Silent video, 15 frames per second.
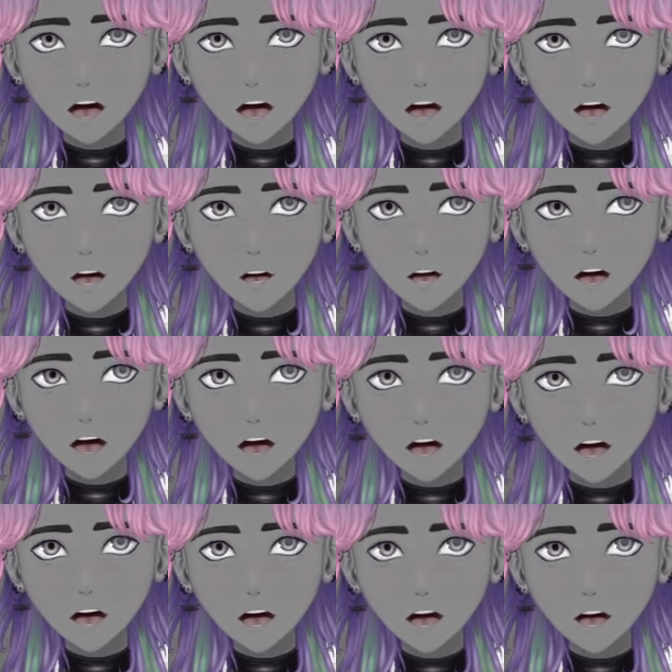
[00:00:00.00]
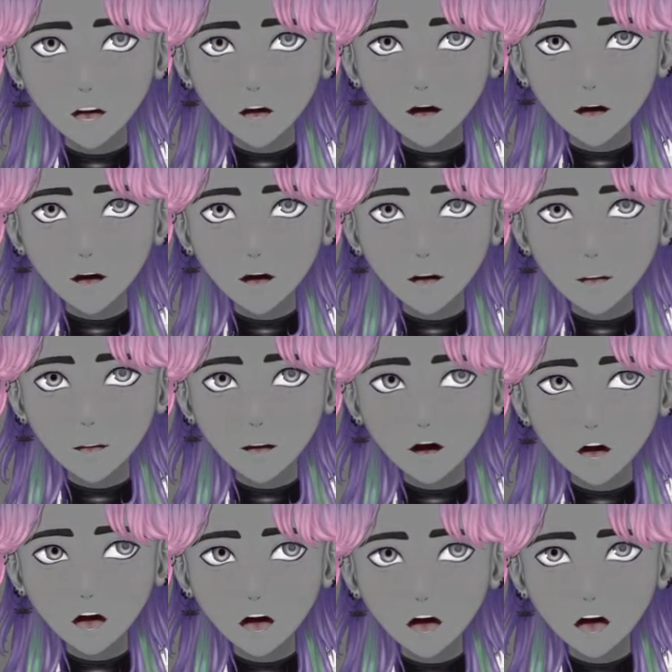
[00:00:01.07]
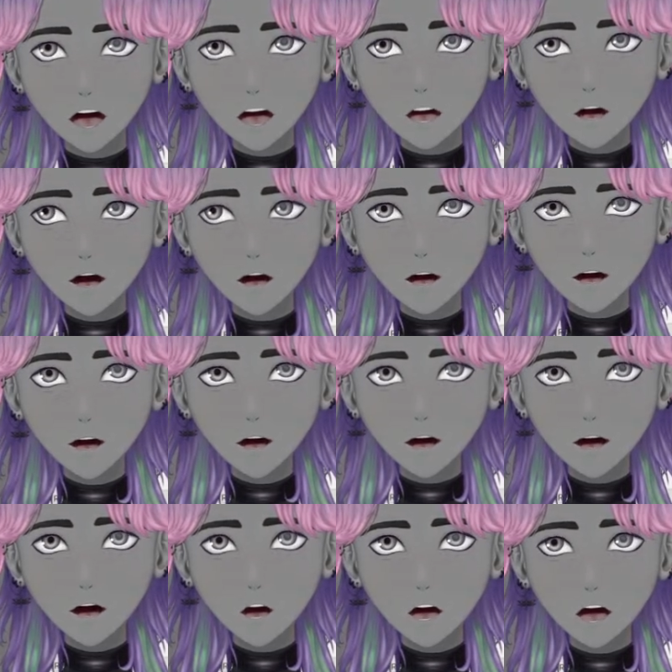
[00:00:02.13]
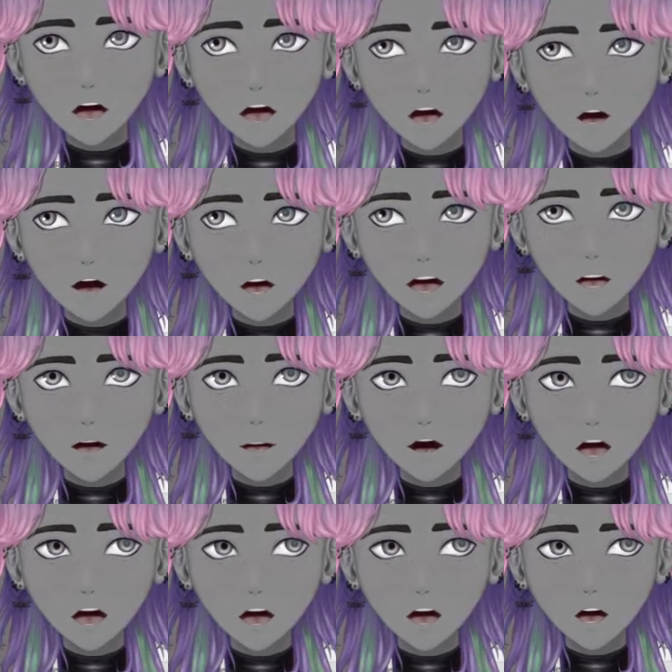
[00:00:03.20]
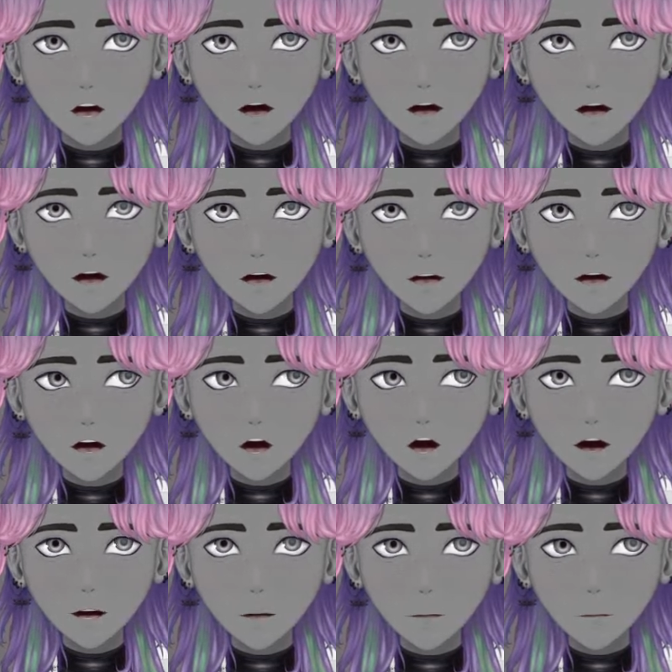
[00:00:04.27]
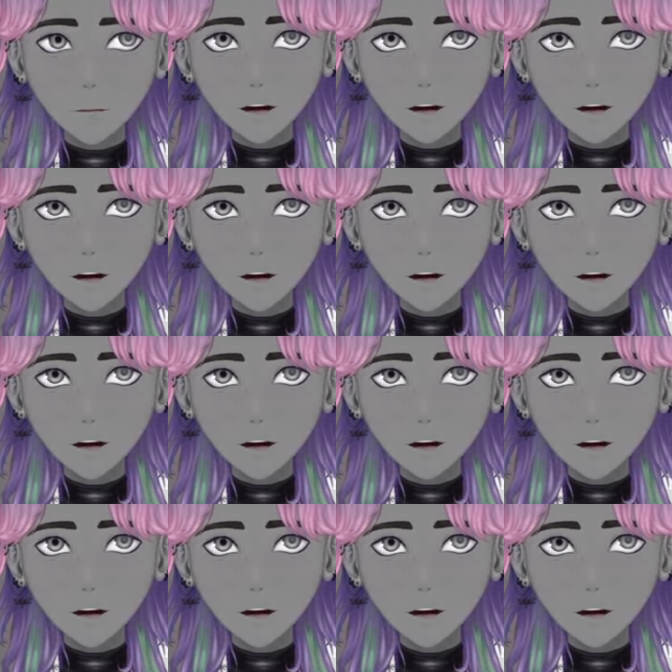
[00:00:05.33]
details if it's like only a little bit of a blur, so maybe.